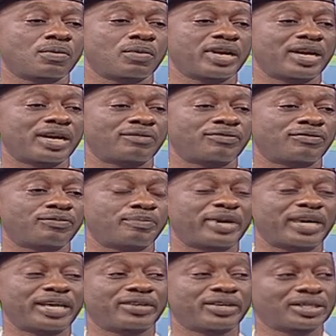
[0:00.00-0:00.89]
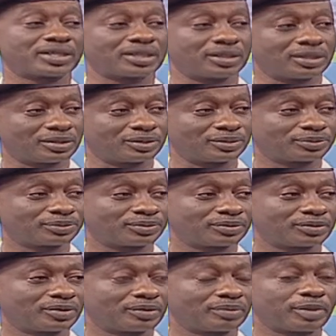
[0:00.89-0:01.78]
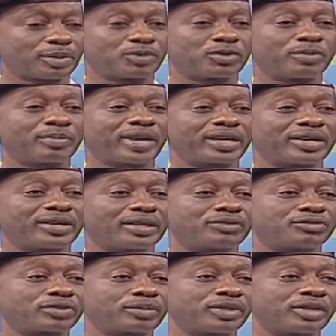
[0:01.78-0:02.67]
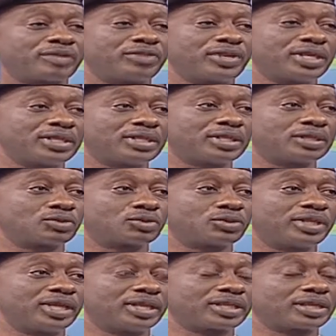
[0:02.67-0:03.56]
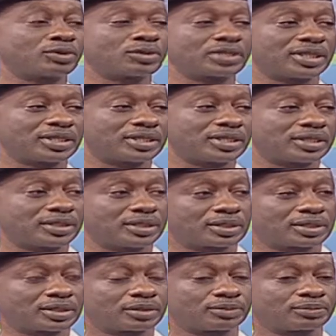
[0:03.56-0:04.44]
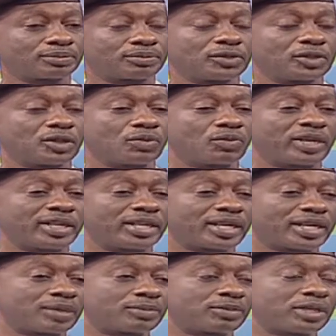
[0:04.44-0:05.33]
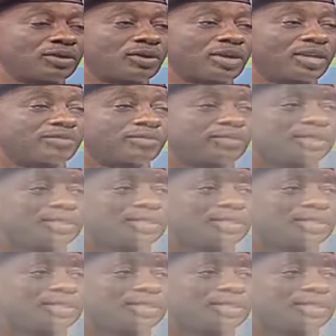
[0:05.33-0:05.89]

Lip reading: we have migration. People migrate from the villages to the towns and cities. When they come, they don't have